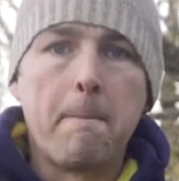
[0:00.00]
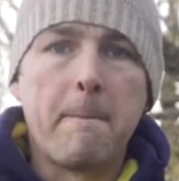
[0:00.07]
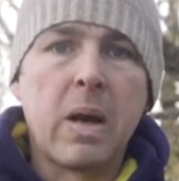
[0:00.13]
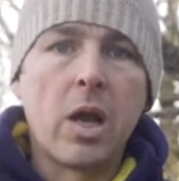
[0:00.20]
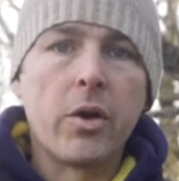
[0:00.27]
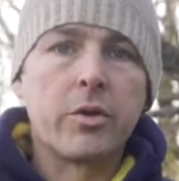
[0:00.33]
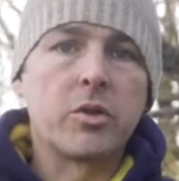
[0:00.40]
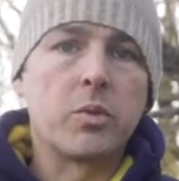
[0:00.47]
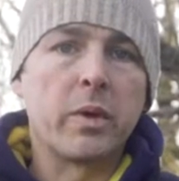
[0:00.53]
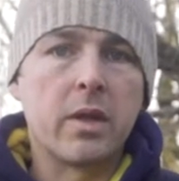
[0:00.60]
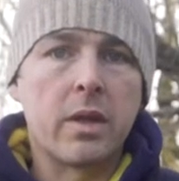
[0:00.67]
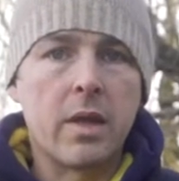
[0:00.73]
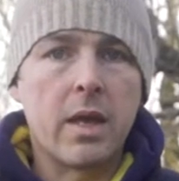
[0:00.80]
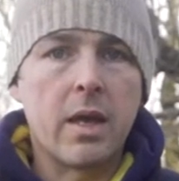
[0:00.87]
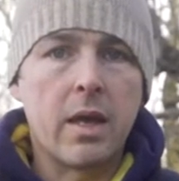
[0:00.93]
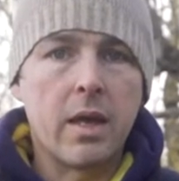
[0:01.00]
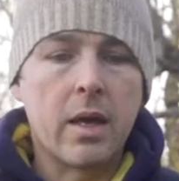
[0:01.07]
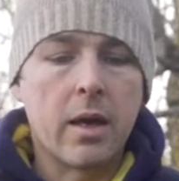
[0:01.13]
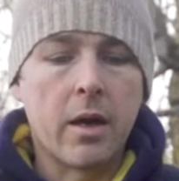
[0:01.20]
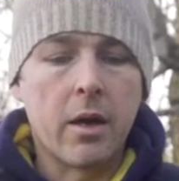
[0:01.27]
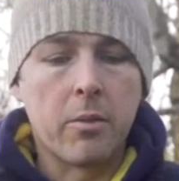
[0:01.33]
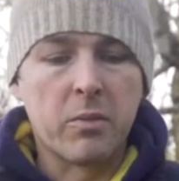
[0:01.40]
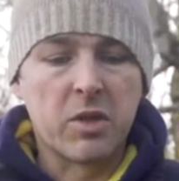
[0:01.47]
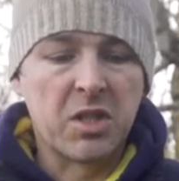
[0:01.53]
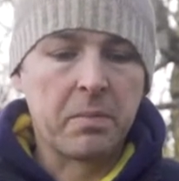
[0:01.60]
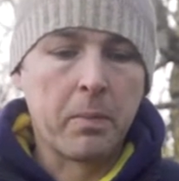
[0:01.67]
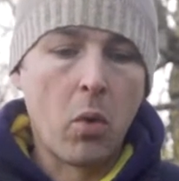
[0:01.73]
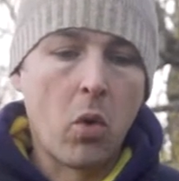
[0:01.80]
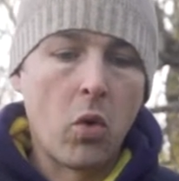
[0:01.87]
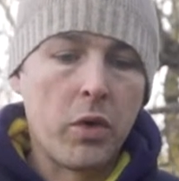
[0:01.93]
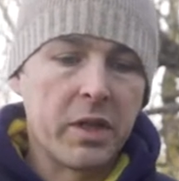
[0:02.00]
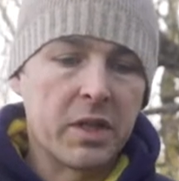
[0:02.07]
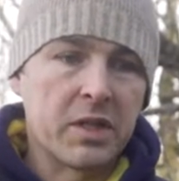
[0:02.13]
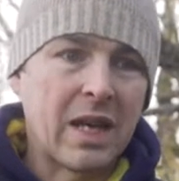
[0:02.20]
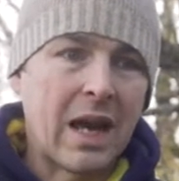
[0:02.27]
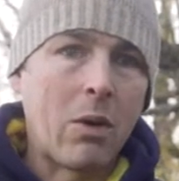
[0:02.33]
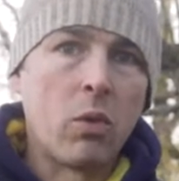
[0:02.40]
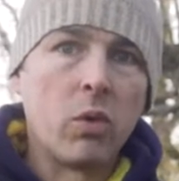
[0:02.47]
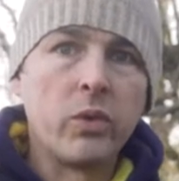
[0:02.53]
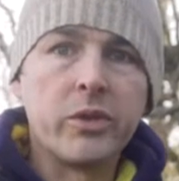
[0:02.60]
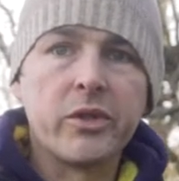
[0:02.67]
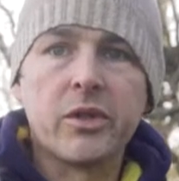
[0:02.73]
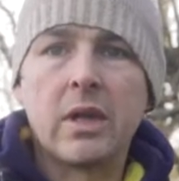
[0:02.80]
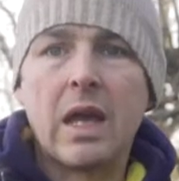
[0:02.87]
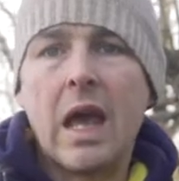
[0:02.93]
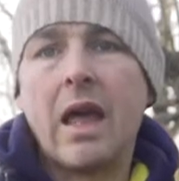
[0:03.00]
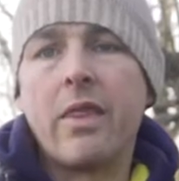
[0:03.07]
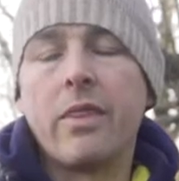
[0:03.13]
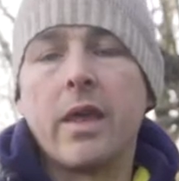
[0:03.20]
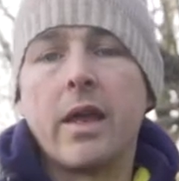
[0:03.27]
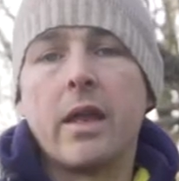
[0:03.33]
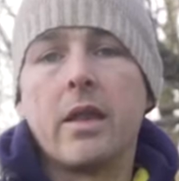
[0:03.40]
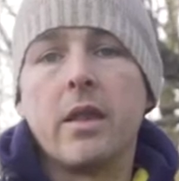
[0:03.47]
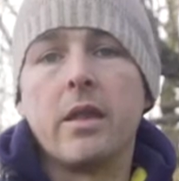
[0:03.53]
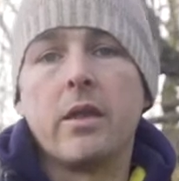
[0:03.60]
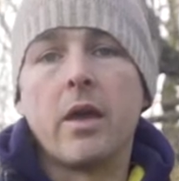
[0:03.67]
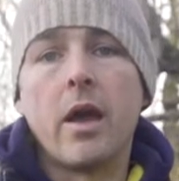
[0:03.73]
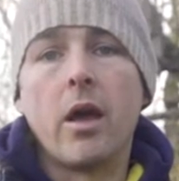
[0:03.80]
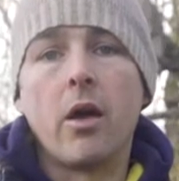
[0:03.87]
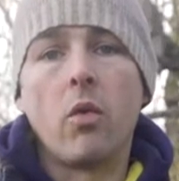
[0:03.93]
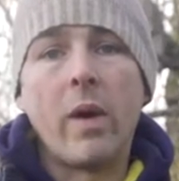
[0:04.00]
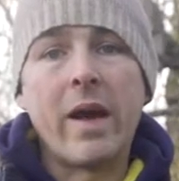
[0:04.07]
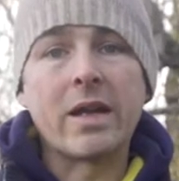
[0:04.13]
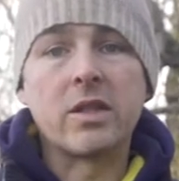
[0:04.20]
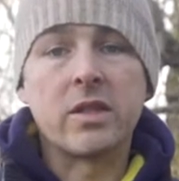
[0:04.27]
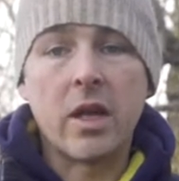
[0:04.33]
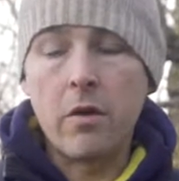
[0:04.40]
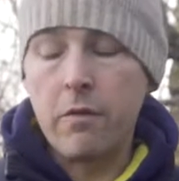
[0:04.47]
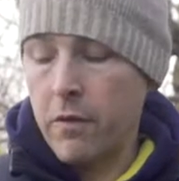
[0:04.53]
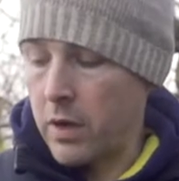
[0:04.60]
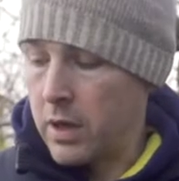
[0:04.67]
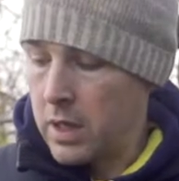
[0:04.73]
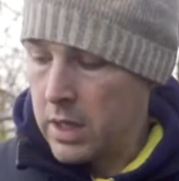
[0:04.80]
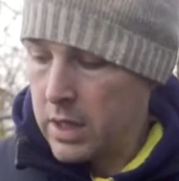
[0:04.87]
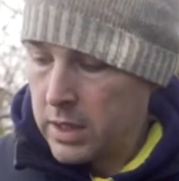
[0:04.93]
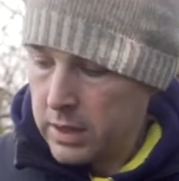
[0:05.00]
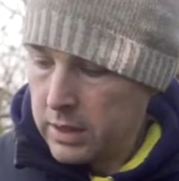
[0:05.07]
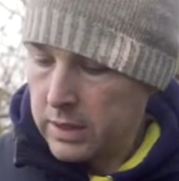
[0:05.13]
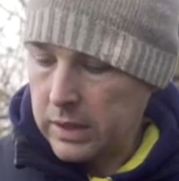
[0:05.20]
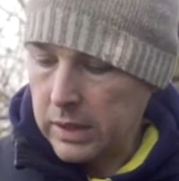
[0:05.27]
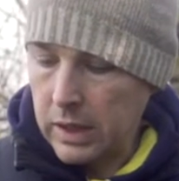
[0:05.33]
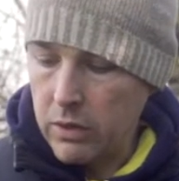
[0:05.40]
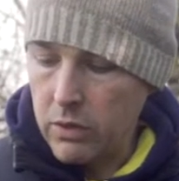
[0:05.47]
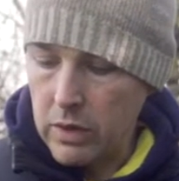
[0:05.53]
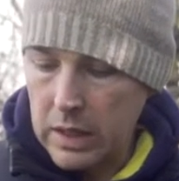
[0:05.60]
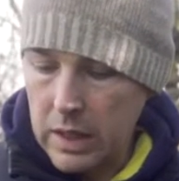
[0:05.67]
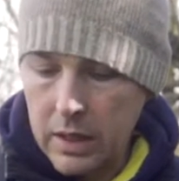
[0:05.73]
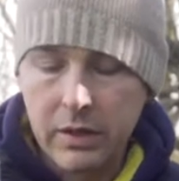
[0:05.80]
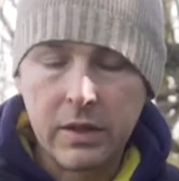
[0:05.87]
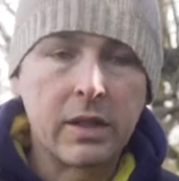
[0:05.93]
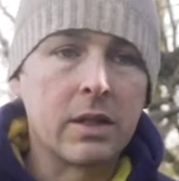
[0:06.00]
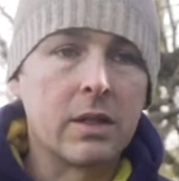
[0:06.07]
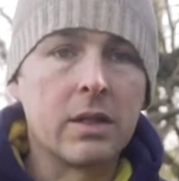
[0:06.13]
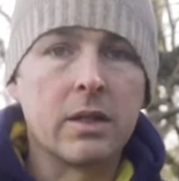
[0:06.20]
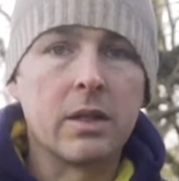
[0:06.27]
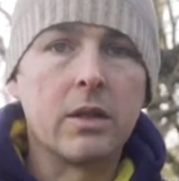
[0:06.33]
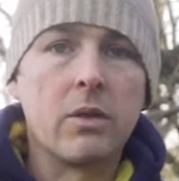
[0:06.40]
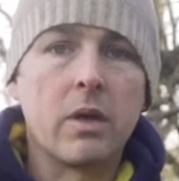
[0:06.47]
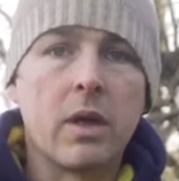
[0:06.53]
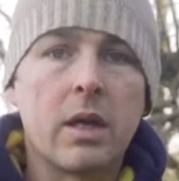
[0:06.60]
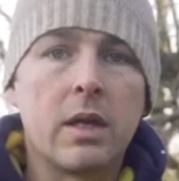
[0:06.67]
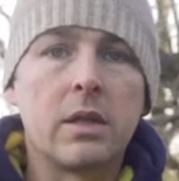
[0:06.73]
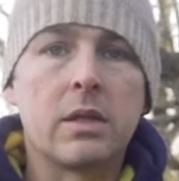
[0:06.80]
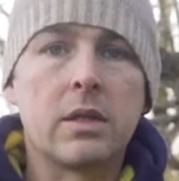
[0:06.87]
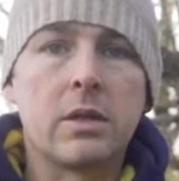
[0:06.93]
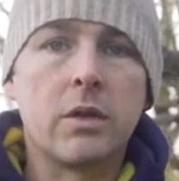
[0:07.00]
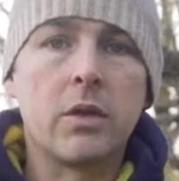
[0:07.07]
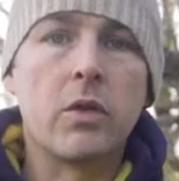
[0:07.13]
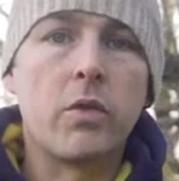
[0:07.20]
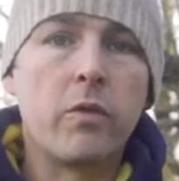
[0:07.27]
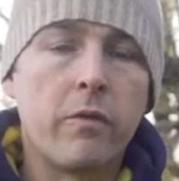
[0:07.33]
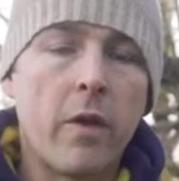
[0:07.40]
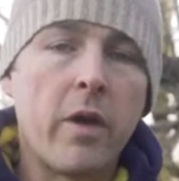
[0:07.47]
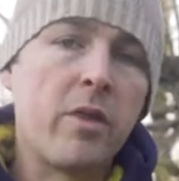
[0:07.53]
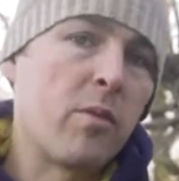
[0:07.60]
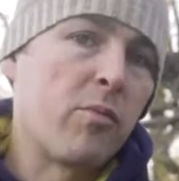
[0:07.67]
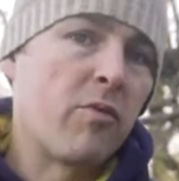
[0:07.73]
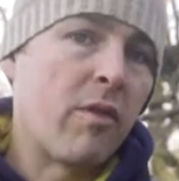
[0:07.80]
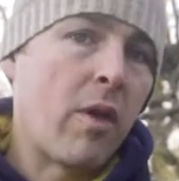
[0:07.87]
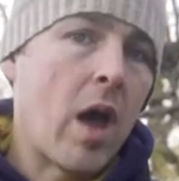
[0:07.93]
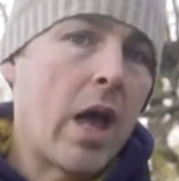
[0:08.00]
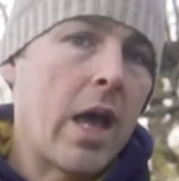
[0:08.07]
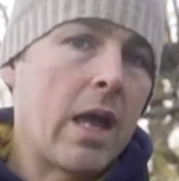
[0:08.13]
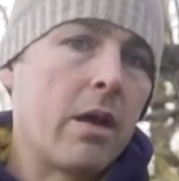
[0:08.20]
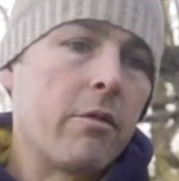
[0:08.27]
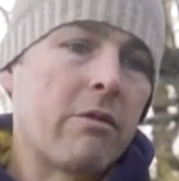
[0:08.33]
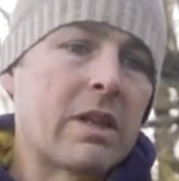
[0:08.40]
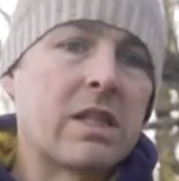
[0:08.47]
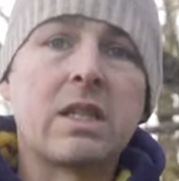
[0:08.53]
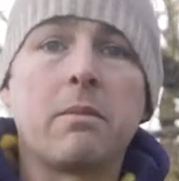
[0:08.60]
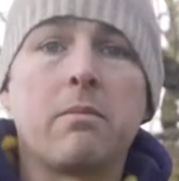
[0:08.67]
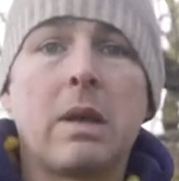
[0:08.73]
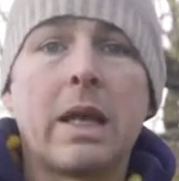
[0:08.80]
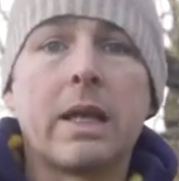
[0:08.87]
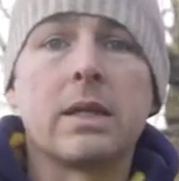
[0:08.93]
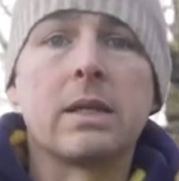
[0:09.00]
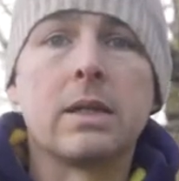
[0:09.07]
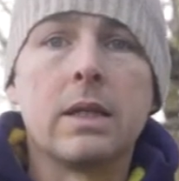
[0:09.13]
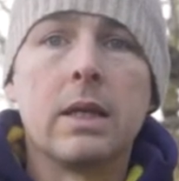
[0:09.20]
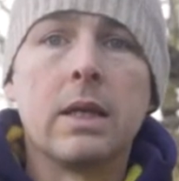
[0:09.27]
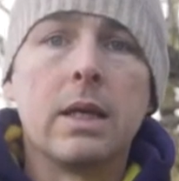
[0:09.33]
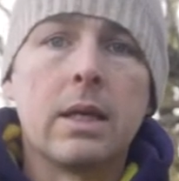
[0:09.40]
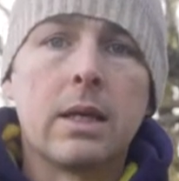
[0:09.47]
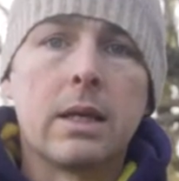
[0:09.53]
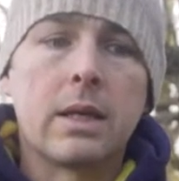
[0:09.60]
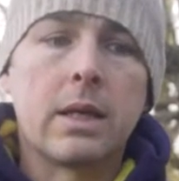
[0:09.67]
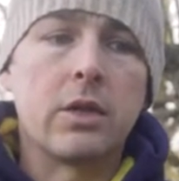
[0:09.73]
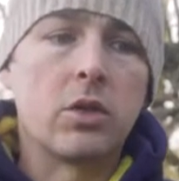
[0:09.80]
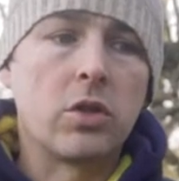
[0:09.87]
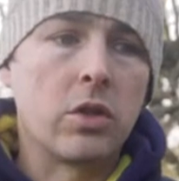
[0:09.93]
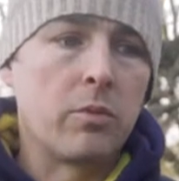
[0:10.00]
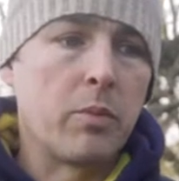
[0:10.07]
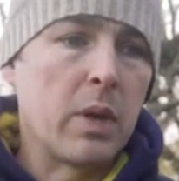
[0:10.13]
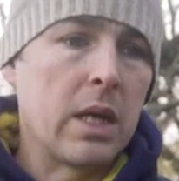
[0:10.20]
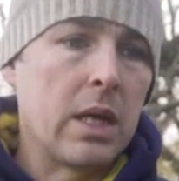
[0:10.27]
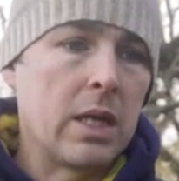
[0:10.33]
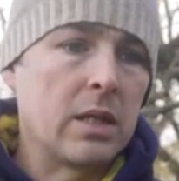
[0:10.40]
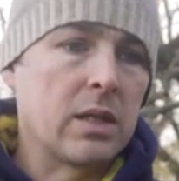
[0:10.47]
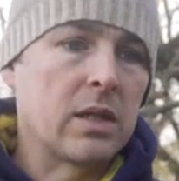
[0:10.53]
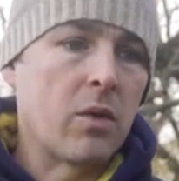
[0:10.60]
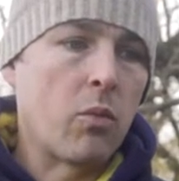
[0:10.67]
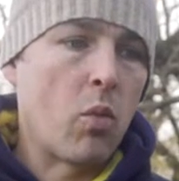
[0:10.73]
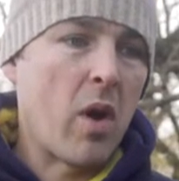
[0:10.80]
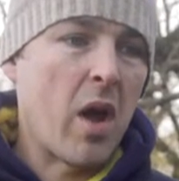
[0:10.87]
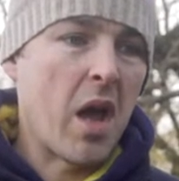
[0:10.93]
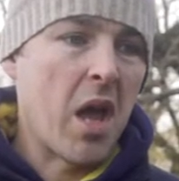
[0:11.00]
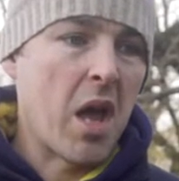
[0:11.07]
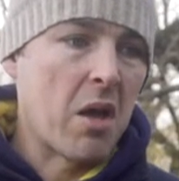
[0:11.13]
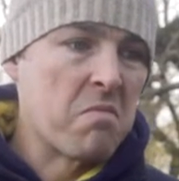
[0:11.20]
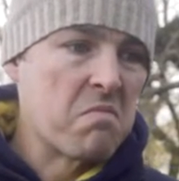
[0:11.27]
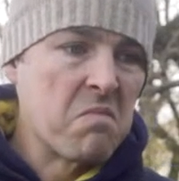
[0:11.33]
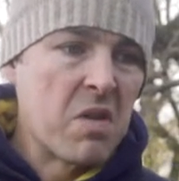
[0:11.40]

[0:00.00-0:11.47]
plugged with the um, spawn dowels and then uh, waxed over. So the last thing to do is to find them a resting place. They should be somewhere